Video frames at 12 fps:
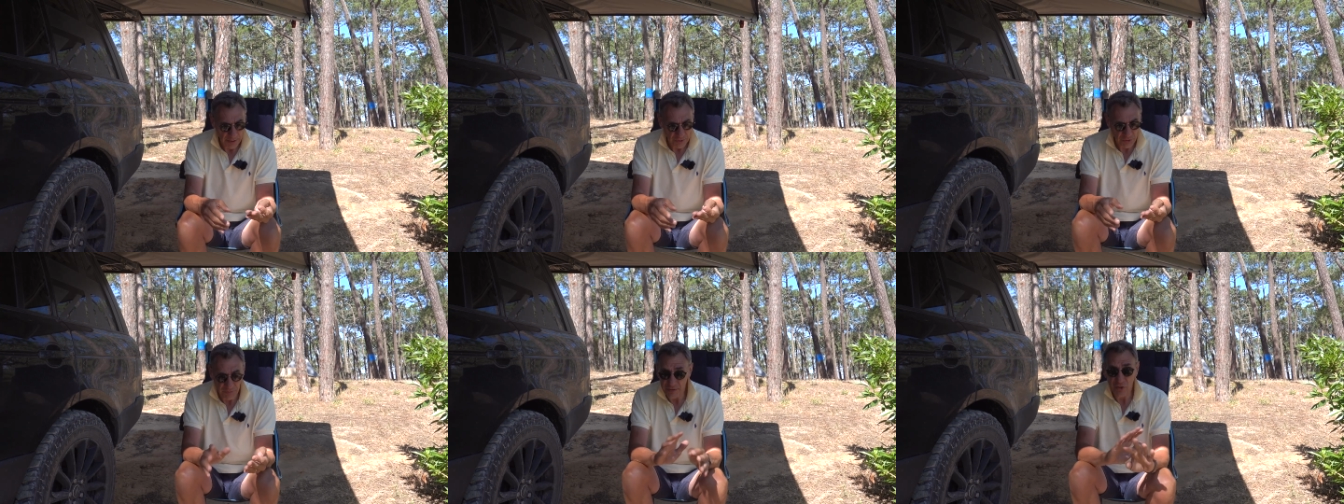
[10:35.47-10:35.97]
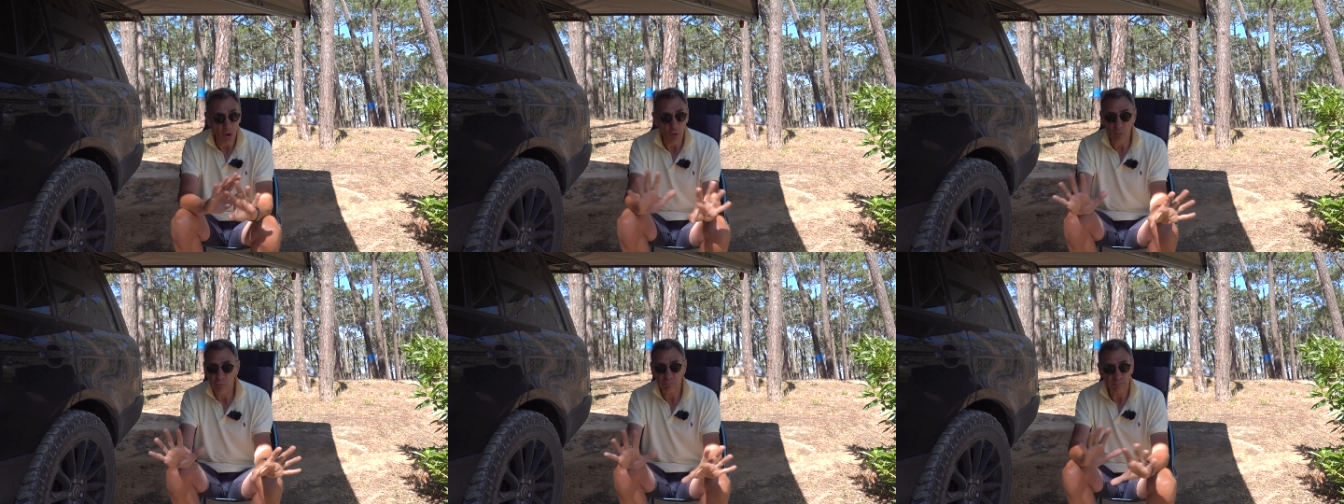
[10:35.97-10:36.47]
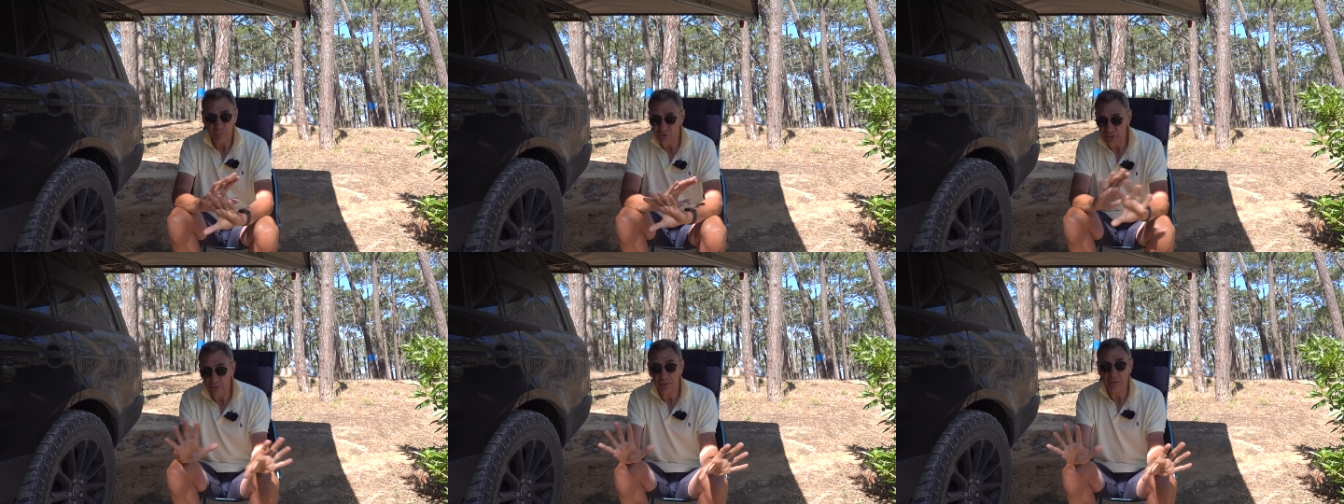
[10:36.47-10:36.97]
So there's a whole
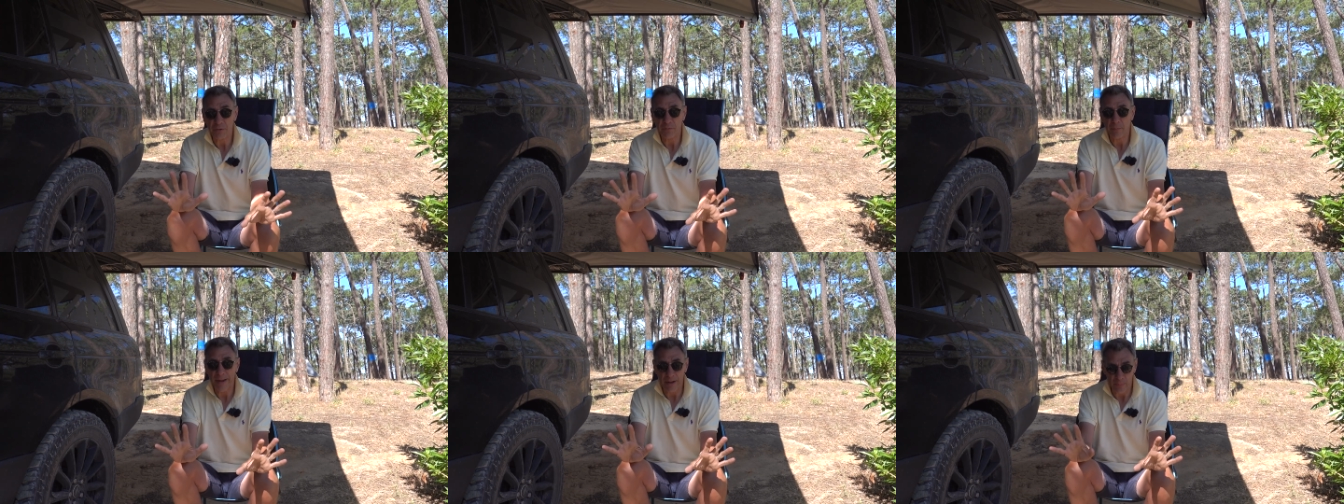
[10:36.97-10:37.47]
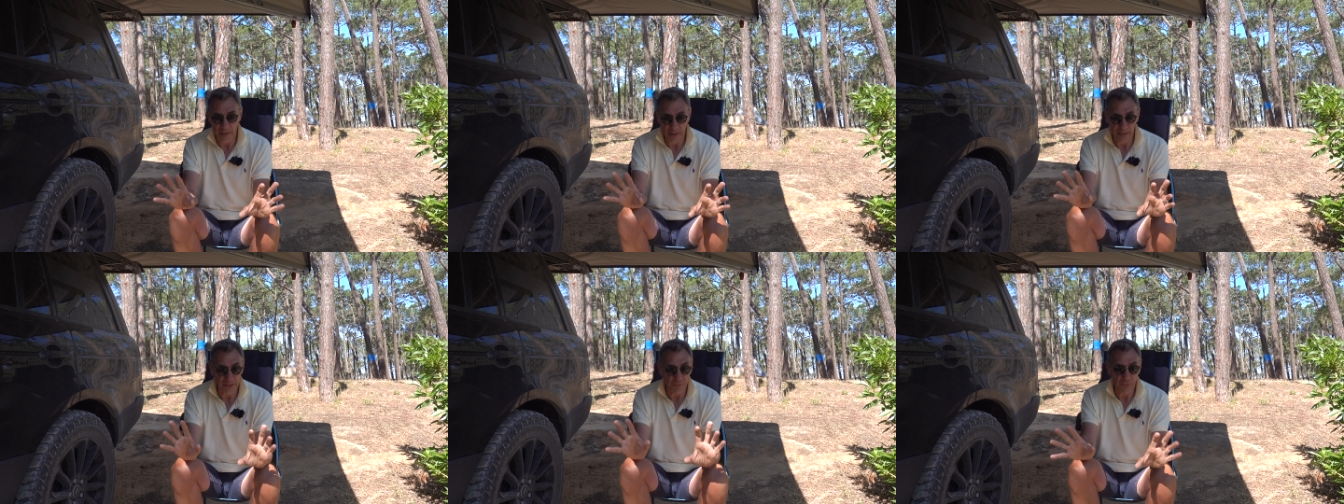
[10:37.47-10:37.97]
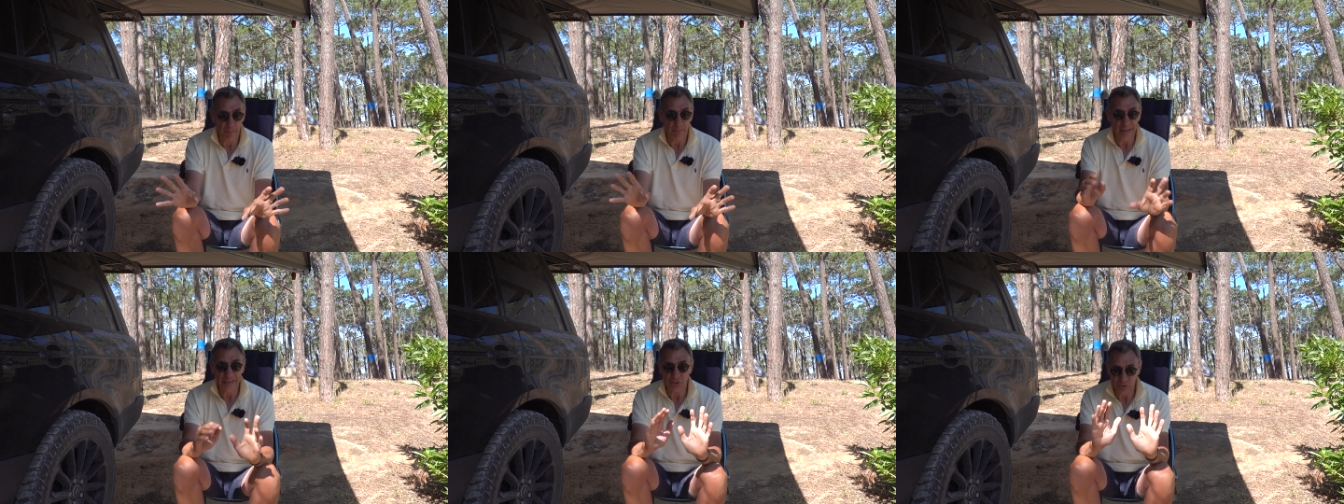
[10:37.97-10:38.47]
series of them out there, different
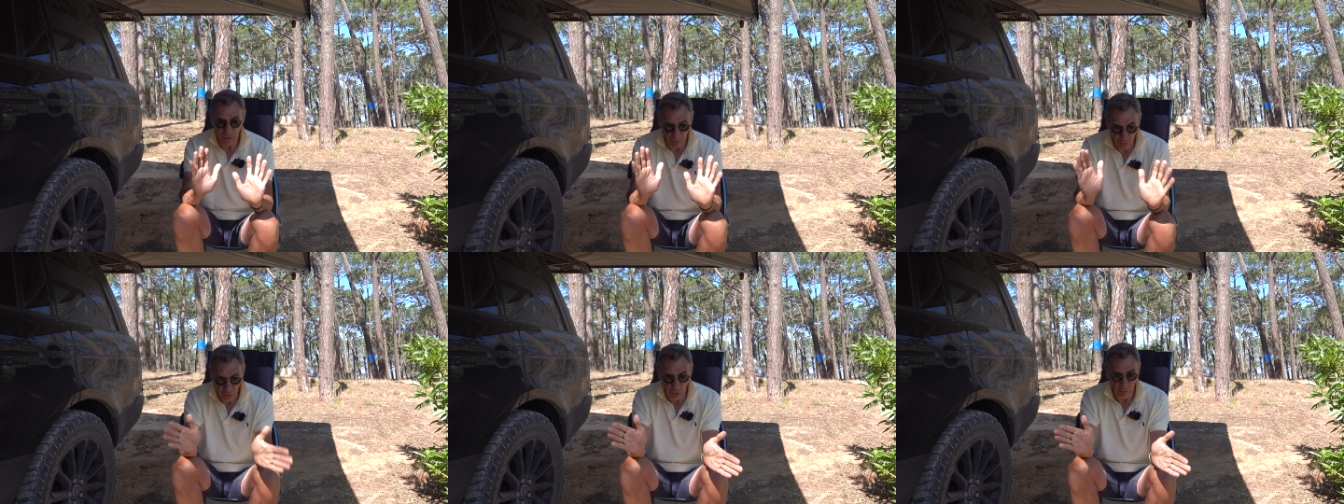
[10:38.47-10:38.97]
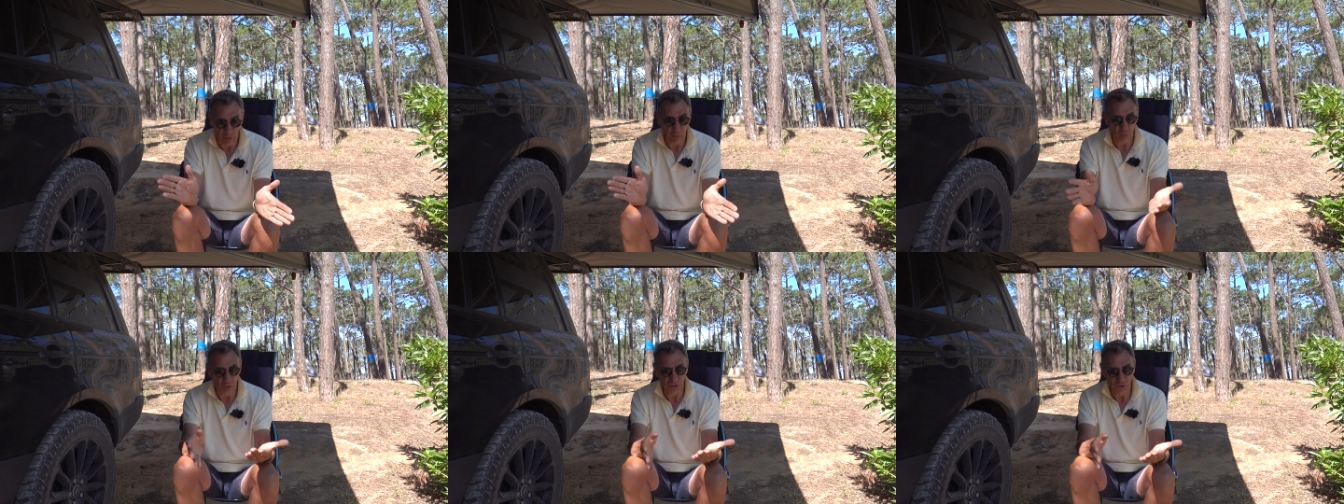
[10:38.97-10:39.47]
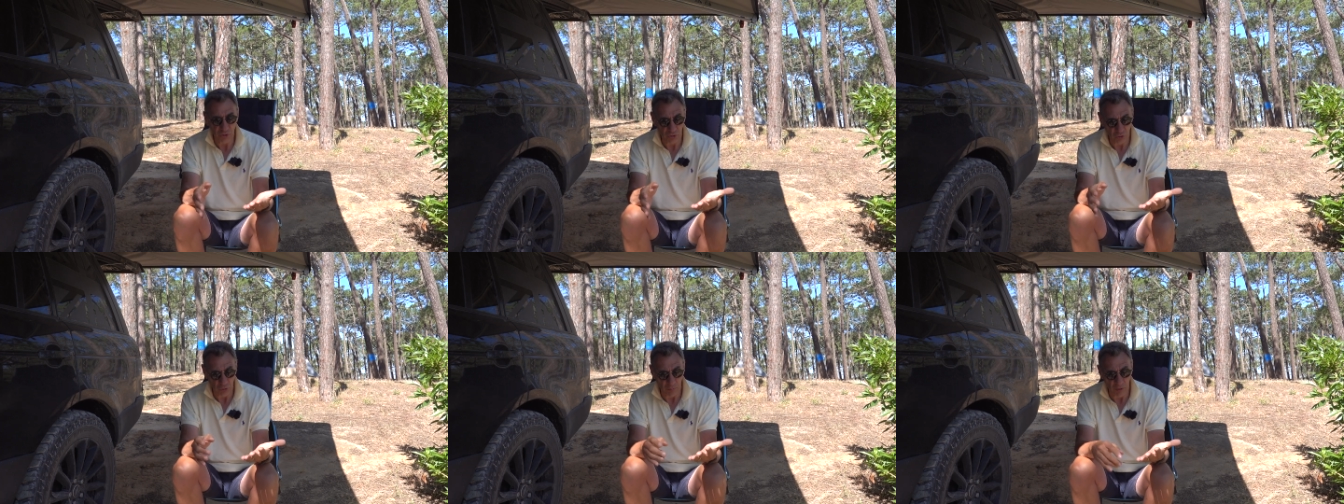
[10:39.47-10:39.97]
makes. Go do your own
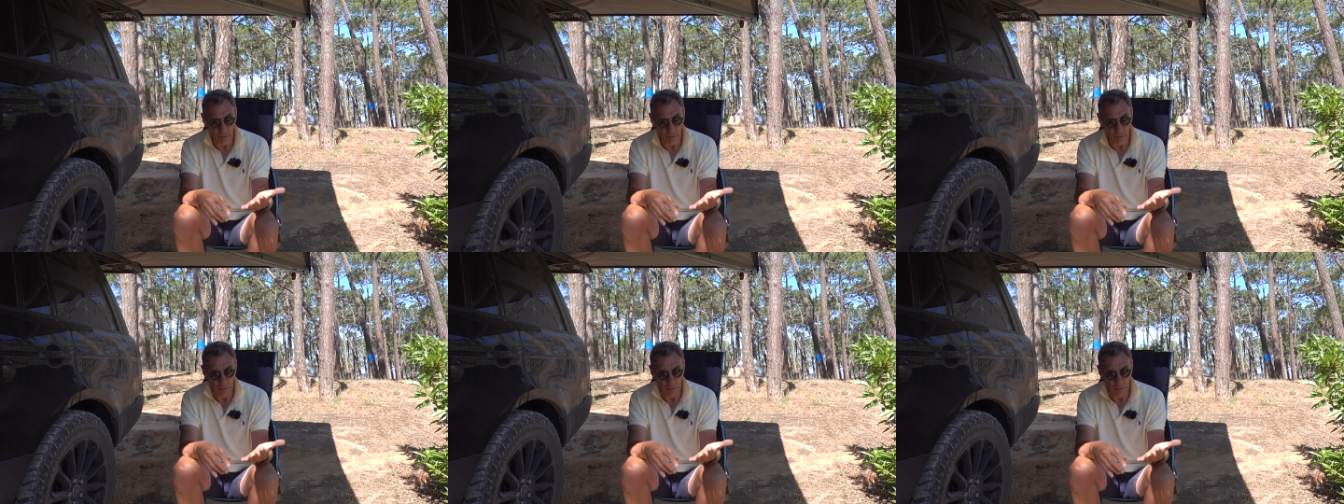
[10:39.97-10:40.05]
research on